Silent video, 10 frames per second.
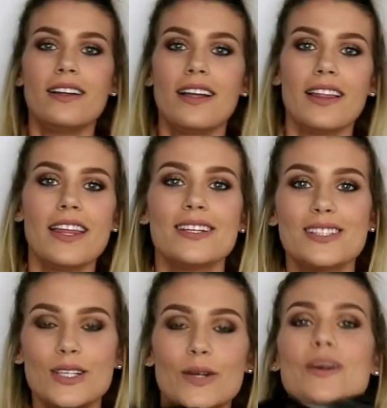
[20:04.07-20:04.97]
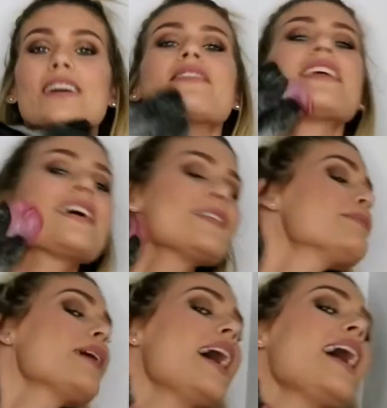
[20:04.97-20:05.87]
There's There's two of
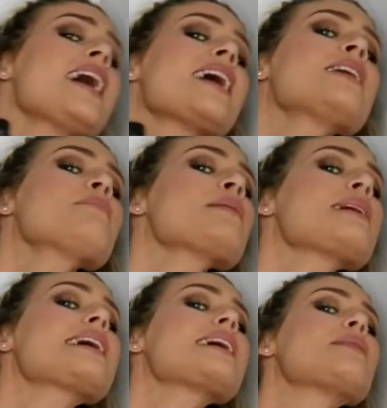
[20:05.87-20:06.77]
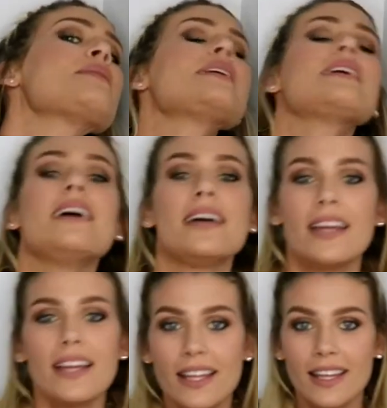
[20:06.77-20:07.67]
them. Ah, my
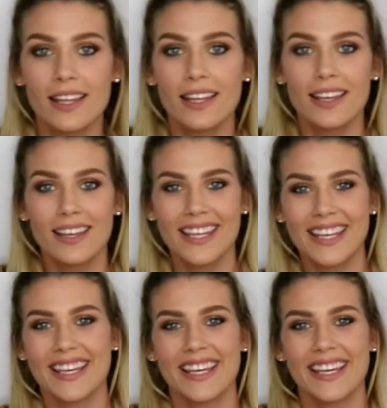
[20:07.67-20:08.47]
makeup.